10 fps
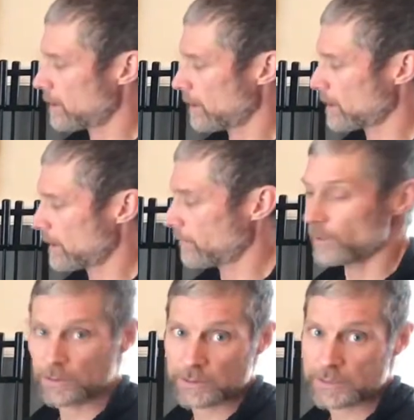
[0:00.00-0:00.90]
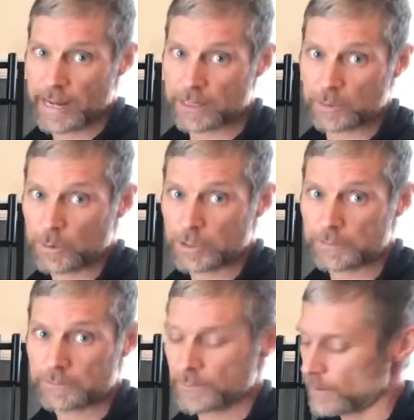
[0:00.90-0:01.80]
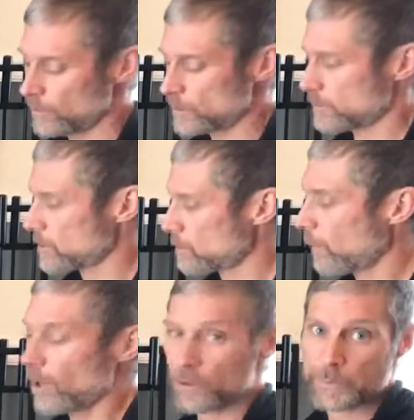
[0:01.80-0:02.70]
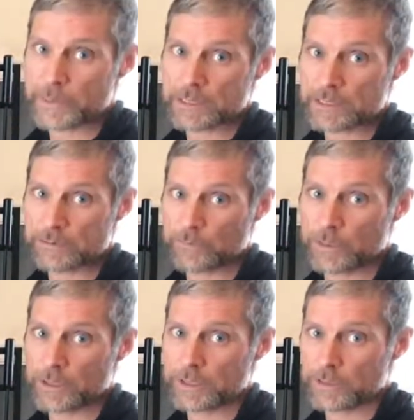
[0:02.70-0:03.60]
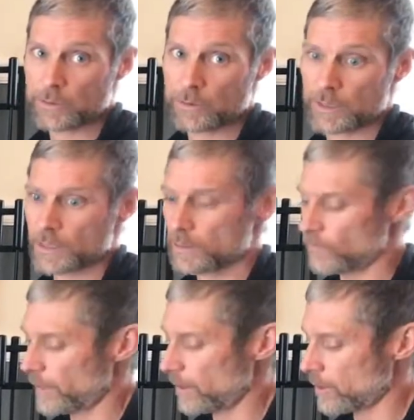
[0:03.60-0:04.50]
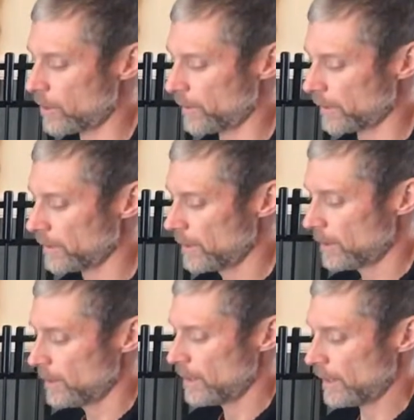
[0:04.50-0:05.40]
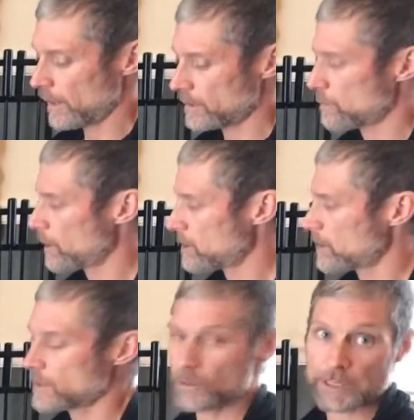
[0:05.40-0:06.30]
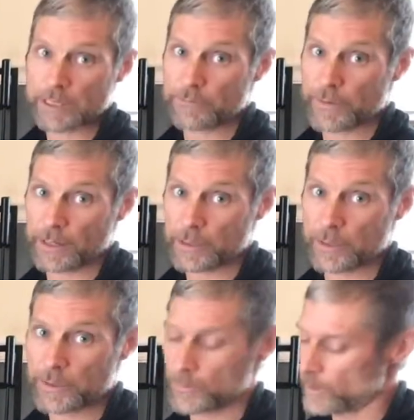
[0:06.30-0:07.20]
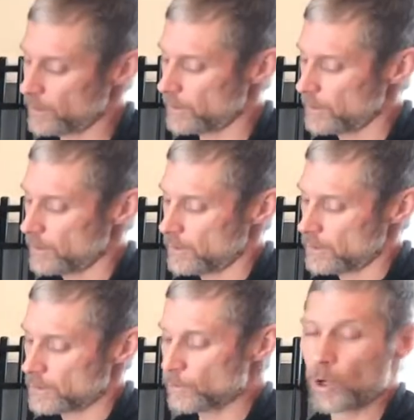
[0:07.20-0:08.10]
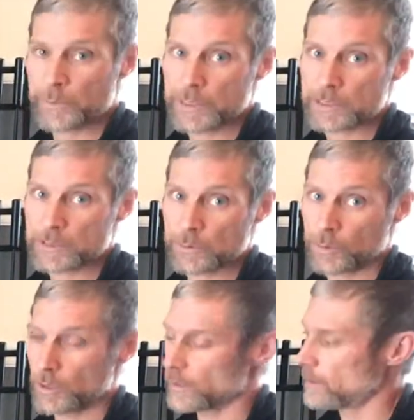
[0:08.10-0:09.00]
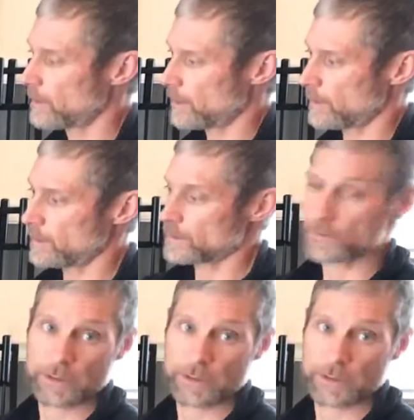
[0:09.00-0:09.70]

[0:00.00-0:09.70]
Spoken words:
kind of a little stack of wood with some smaller pieces of wood in order to get the fire going. It's much easier to get a fire going with small pieces of wood than it is